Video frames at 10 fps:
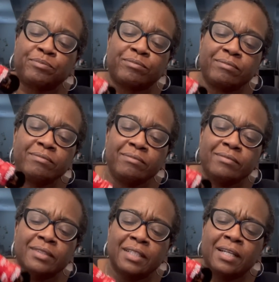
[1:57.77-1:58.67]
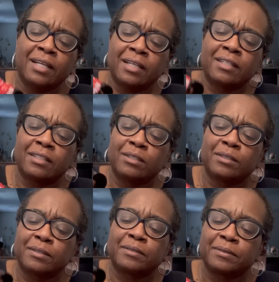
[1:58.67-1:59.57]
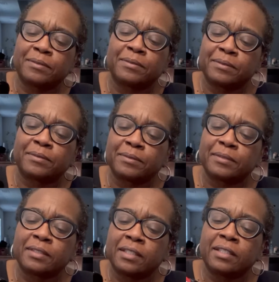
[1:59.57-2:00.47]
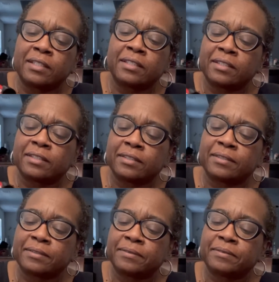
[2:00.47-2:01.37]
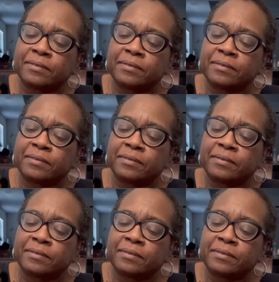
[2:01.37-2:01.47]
(silence)